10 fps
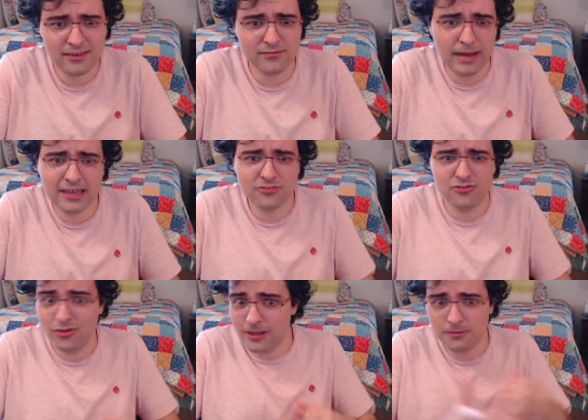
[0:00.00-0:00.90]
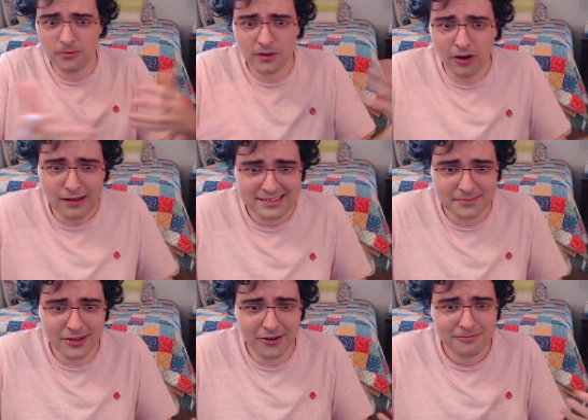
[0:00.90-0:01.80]
of my journey through the
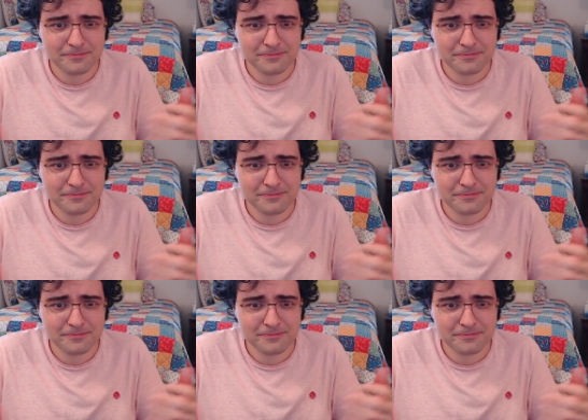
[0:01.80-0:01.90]
Cosmere.